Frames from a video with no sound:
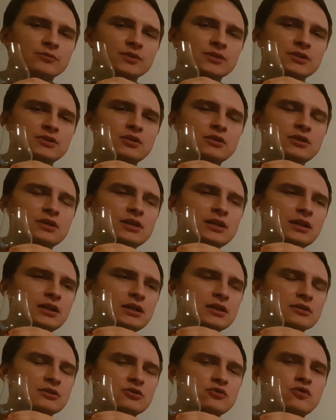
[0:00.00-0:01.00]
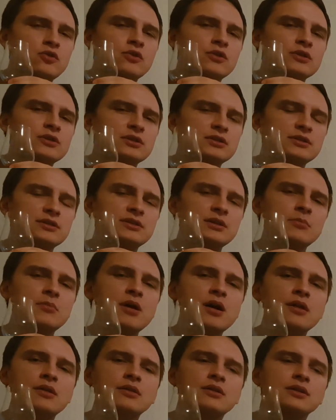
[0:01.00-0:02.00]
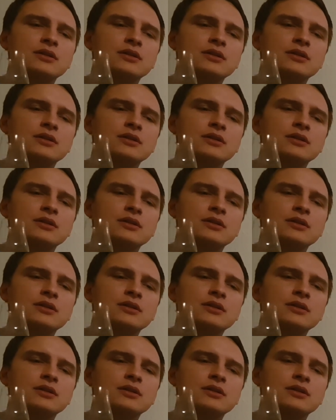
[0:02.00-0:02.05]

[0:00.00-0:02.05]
It's not nearly as strong as in some other